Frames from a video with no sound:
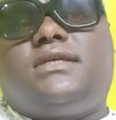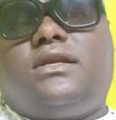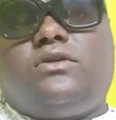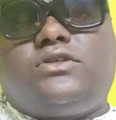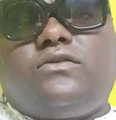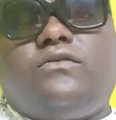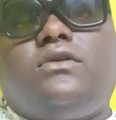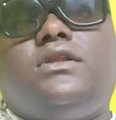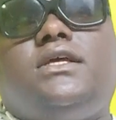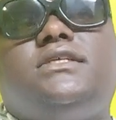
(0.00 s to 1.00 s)
and also
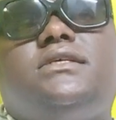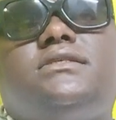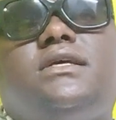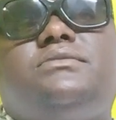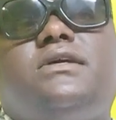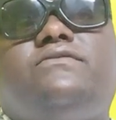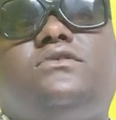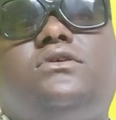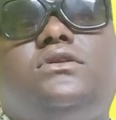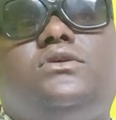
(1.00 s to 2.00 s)
follow the easy steps I've
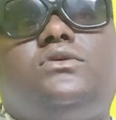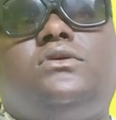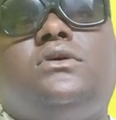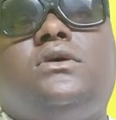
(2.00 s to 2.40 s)
told you